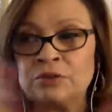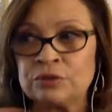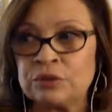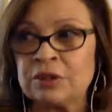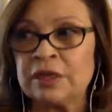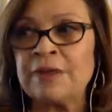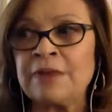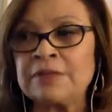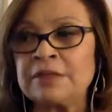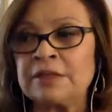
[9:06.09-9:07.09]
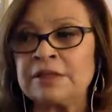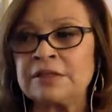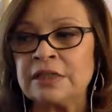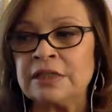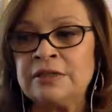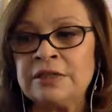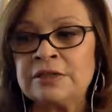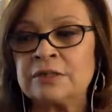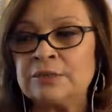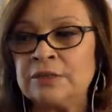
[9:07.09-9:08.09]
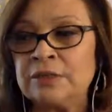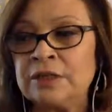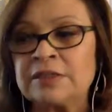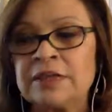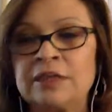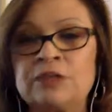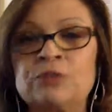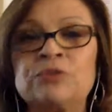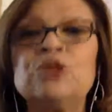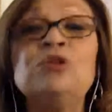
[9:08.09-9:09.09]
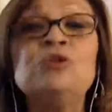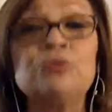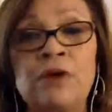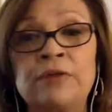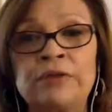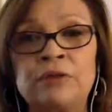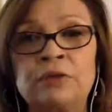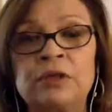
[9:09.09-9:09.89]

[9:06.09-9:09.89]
encapsulate this in these communities, ladies, there was a huge revolving door.